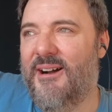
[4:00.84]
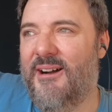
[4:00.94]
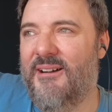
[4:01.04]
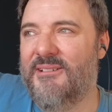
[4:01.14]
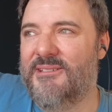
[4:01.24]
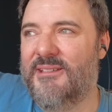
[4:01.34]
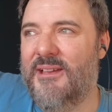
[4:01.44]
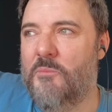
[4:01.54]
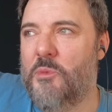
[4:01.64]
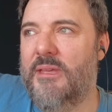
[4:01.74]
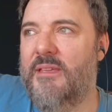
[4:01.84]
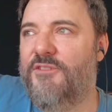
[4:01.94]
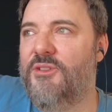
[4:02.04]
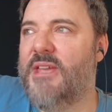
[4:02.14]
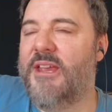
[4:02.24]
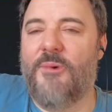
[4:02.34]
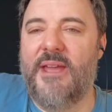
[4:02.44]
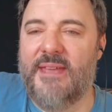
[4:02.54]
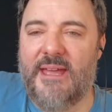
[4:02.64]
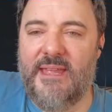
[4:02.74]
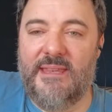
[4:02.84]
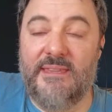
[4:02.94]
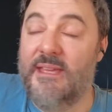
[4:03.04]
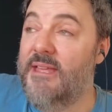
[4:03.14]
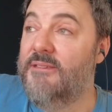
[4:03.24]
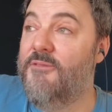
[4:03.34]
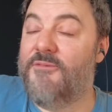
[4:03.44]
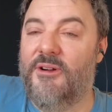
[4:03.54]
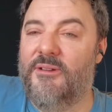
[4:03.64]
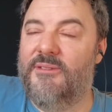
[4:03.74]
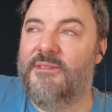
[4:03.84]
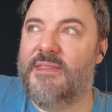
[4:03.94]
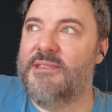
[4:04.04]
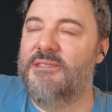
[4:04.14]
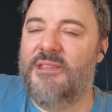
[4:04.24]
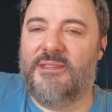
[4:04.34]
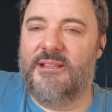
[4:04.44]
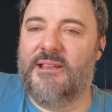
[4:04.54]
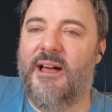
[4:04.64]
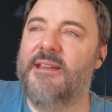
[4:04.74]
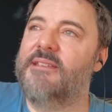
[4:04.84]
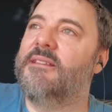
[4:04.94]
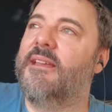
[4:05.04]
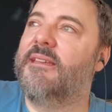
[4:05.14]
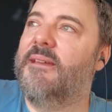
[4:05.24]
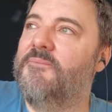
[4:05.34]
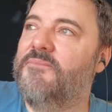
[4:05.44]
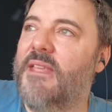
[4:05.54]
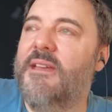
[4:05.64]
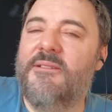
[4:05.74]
odd, but if you take away that, then there's nothing to hide. It's like hearing